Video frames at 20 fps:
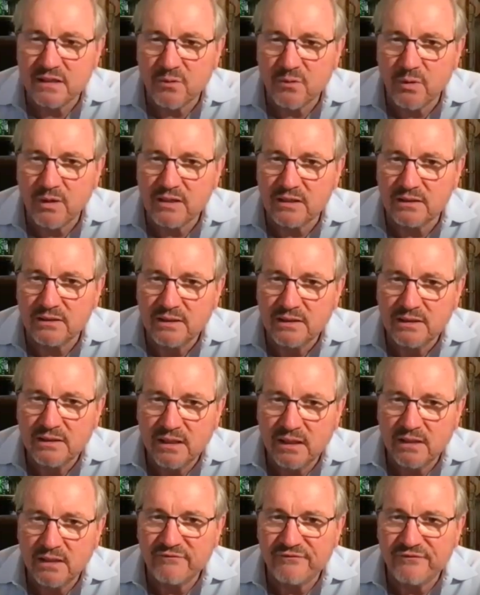quite a
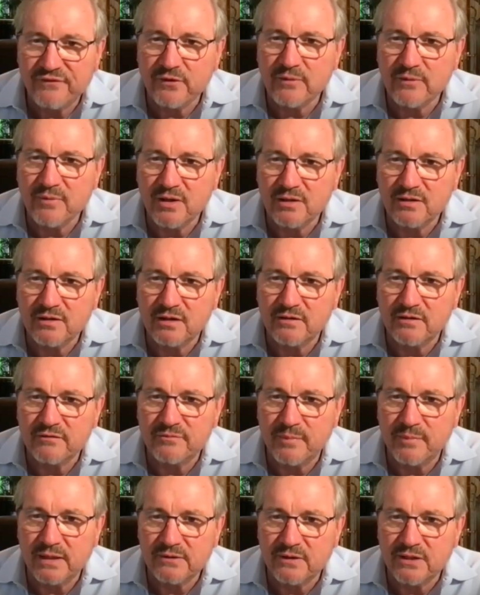fair amount of
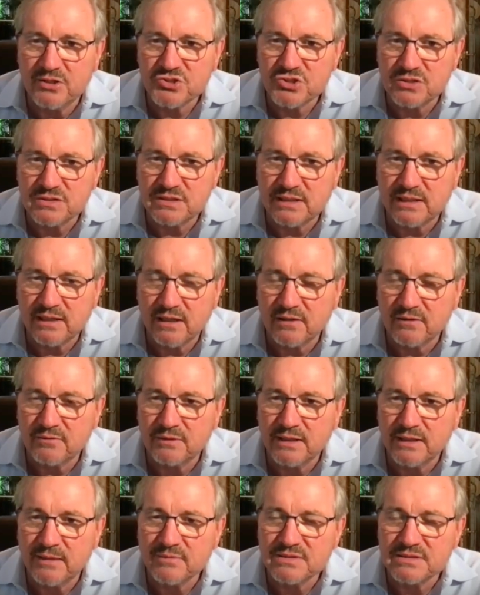migration to
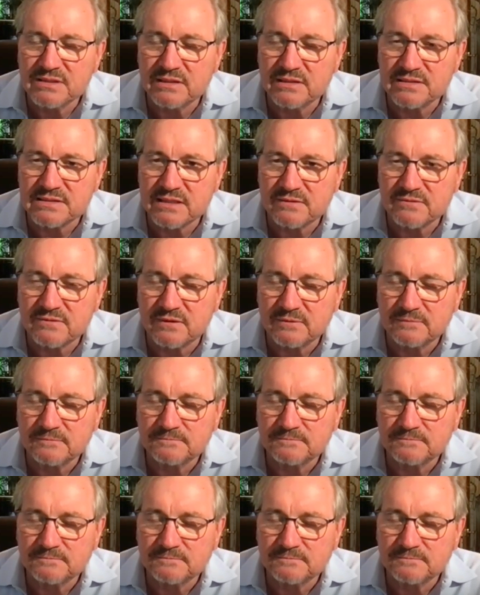Calgary, Edmonton, et cetera.